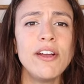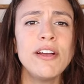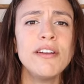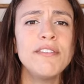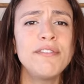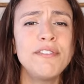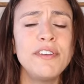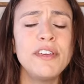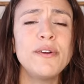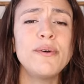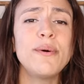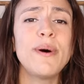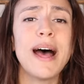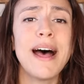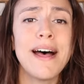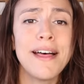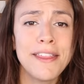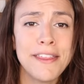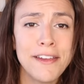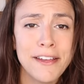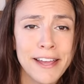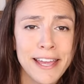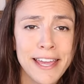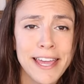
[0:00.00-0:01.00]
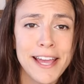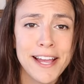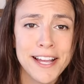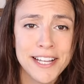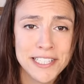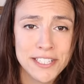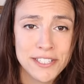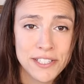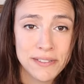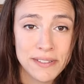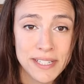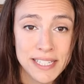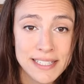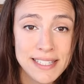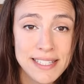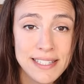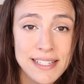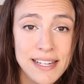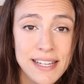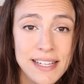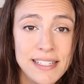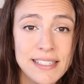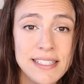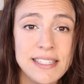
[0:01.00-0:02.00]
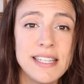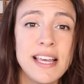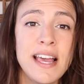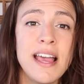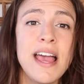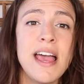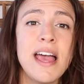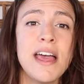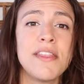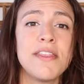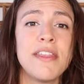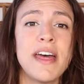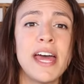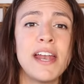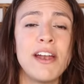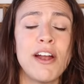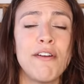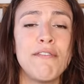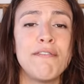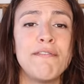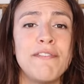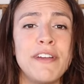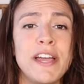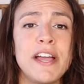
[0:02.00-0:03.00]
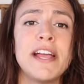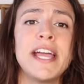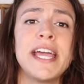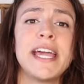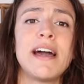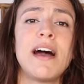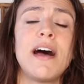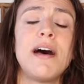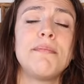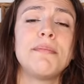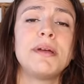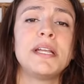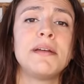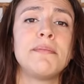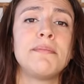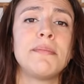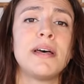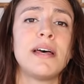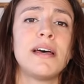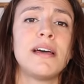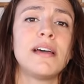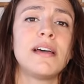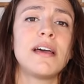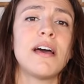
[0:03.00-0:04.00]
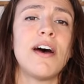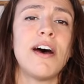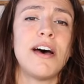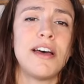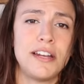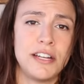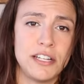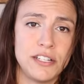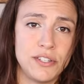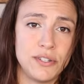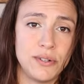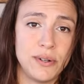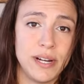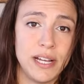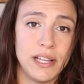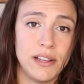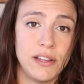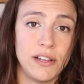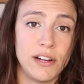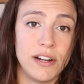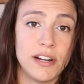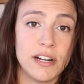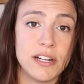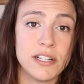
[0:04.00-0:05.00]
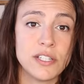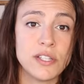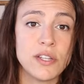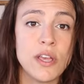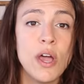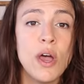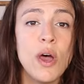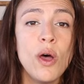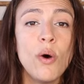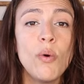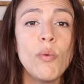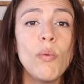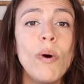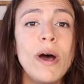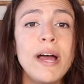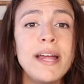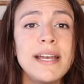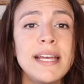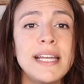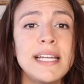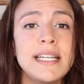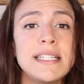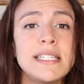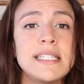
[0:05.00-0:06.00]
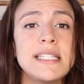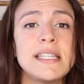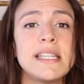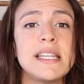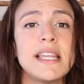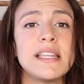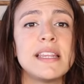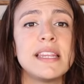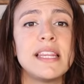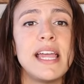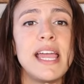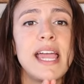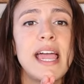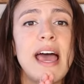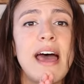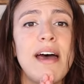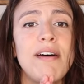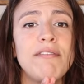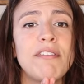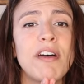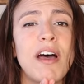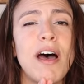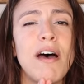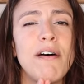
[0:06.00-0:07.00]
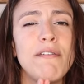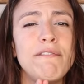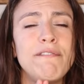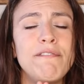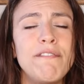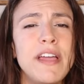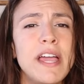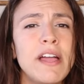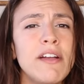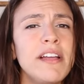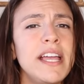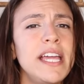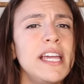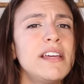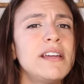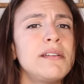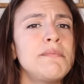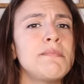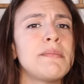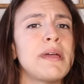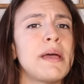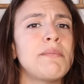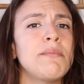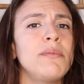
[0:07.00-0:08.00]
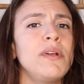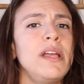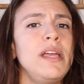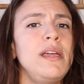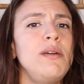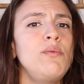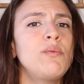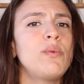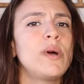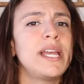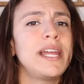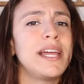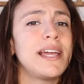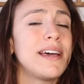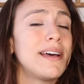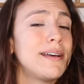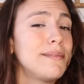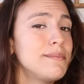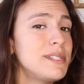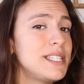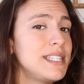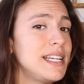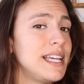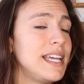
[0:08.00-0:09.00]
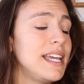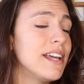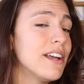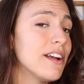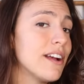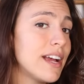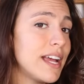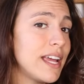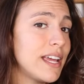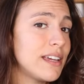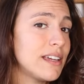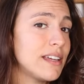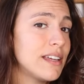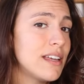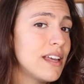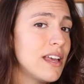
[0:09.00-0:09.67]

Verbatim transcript: are a few other characteristics that are very common among auditory learners. One is that they have a very good memory when it comes to hearing.